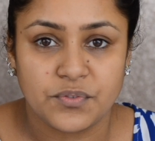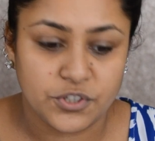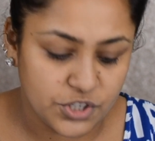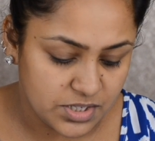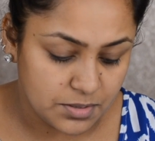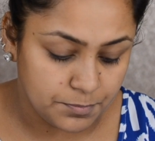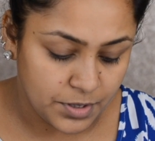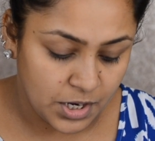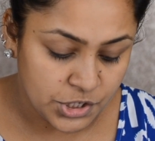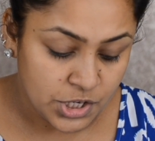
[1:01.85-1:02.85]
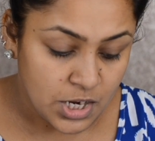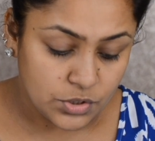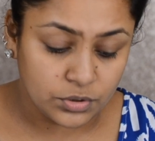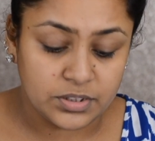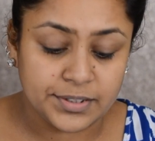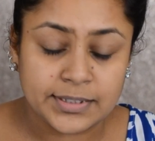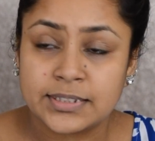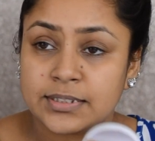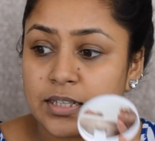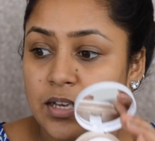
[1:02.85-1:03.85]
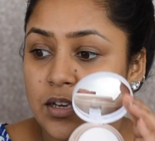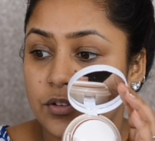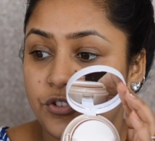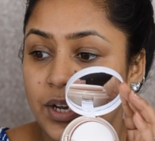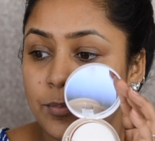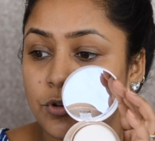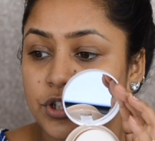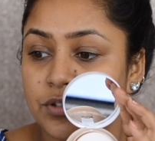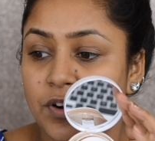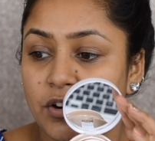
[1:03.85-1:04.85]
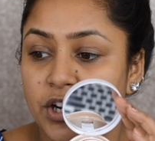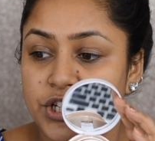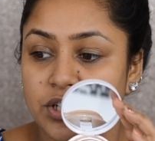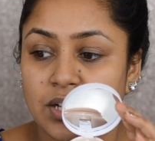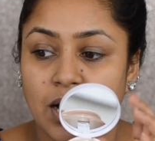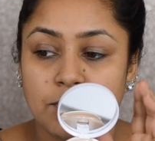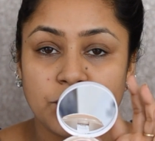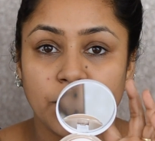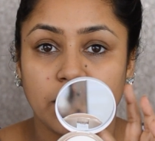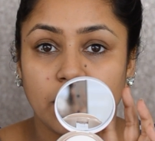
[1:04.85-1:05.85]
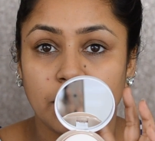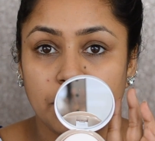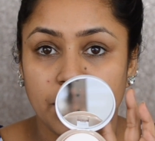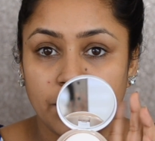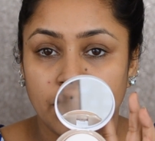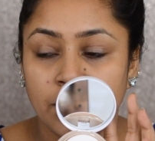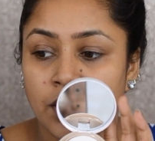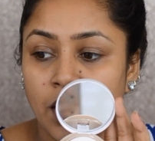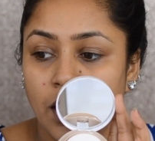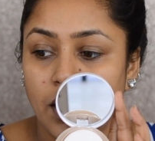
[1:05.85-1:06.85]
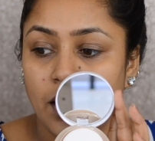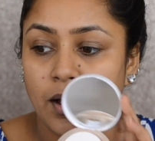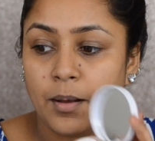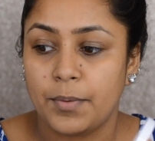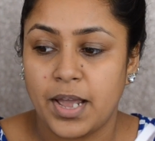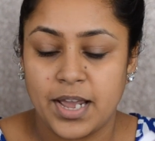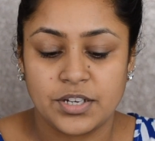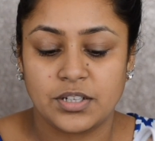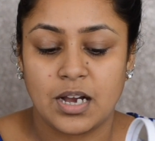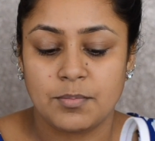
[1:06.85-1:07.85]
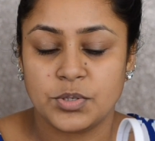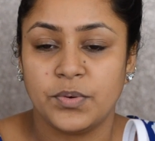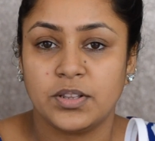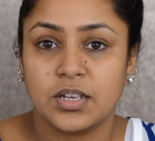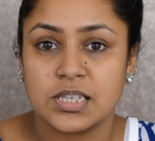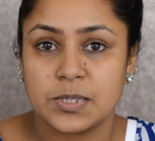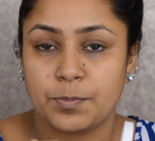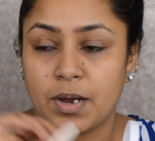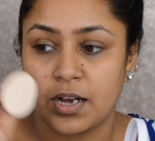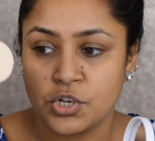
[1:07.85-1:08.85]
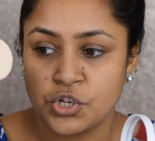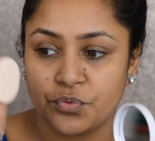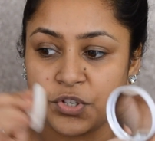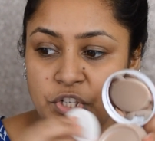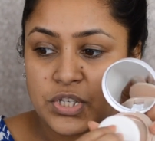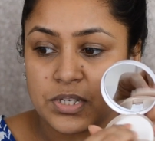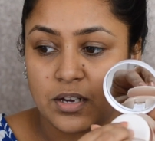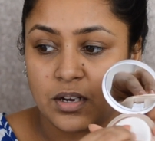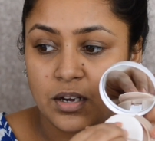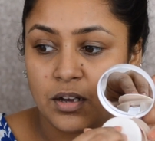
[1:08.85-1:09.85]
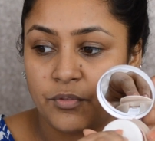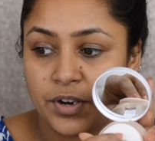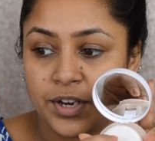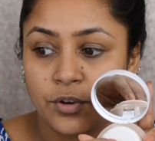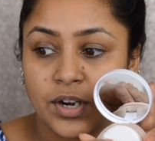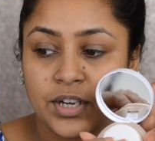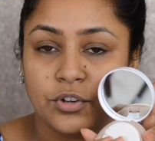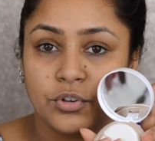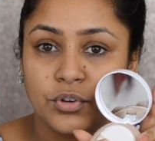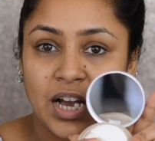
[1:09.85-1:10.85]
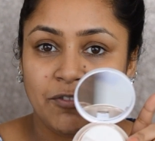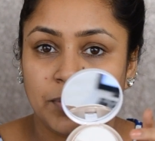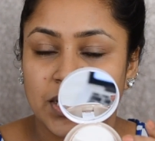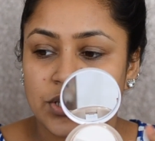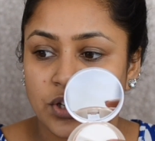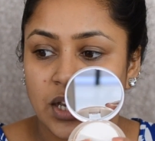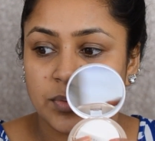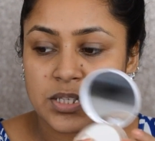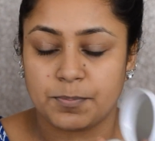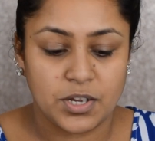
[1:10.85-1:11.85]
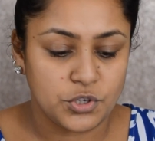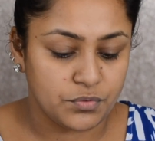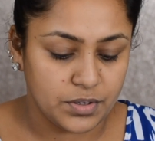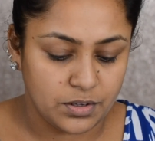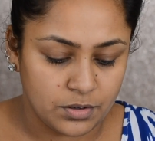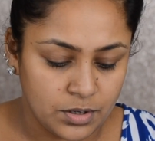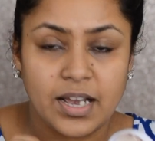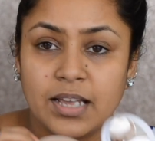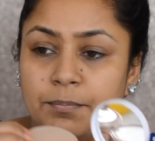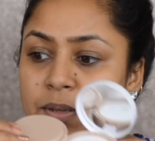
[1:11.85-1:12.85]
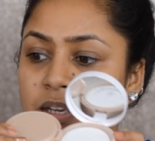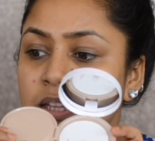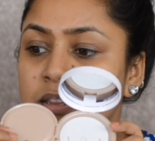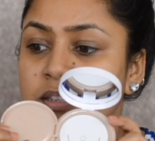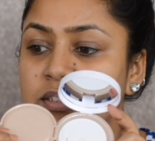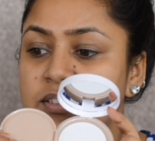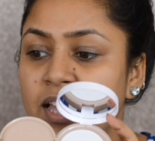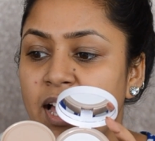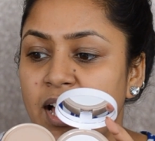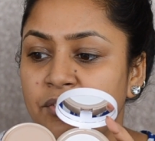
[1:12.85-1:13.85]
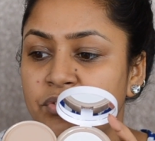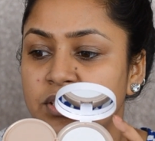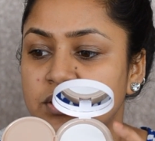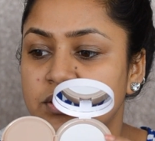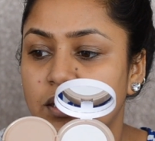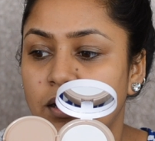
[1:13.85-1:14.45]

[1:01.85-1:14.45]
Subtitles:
with just a brush. So this Dream Cushion foundation comes with a mirror, and it comes with a sponge, which is very good. And you have place to keep the sponge over here, and beneath this they have this